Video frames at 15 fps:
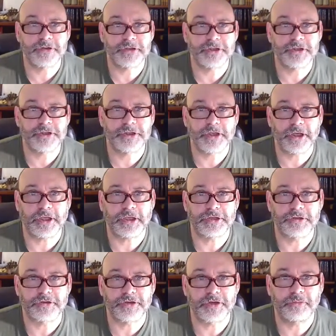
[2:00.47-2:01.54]
should change.
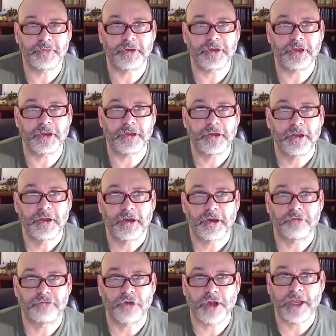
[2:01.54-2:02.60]
There should be a
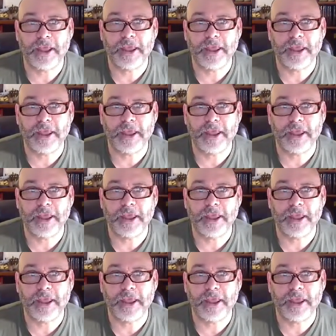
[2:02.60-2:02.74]
running